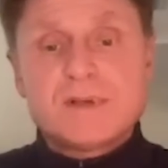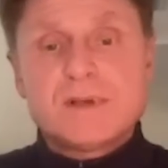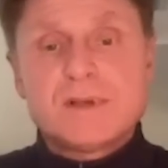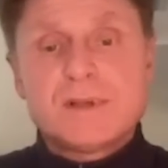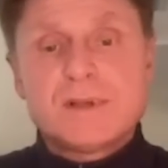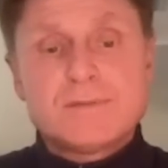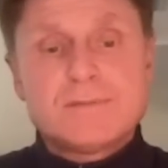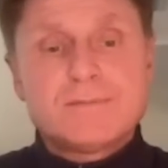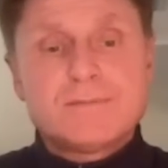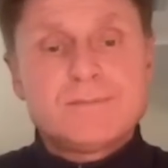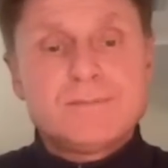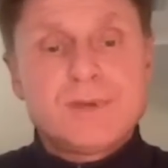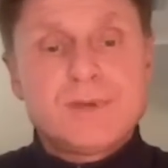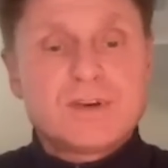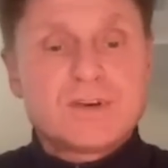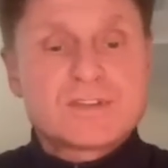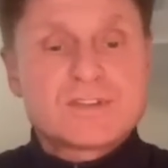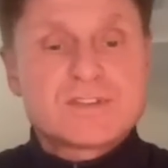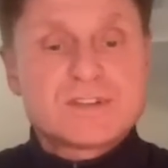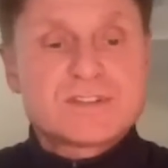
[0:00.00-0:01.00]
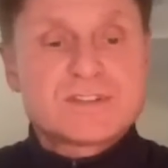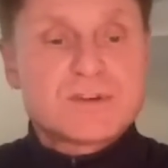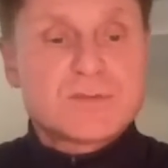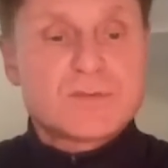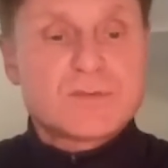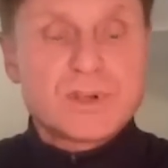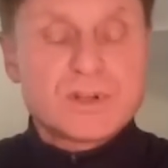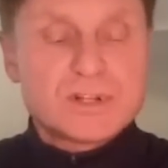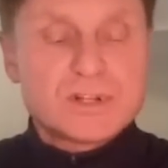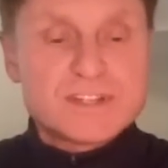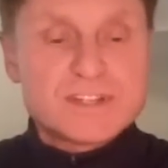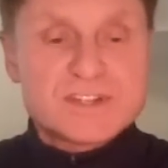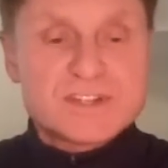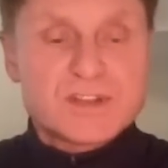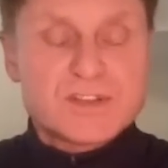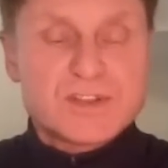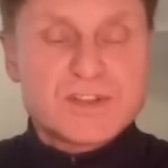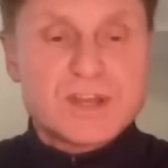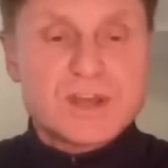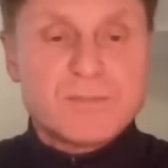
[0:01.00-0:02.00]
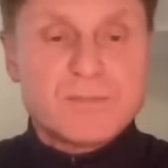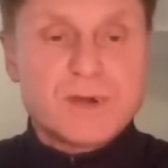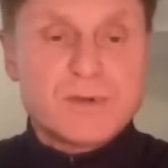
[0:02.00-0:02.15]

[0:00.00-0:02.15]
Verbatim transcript: uh, because it's a realistic thing.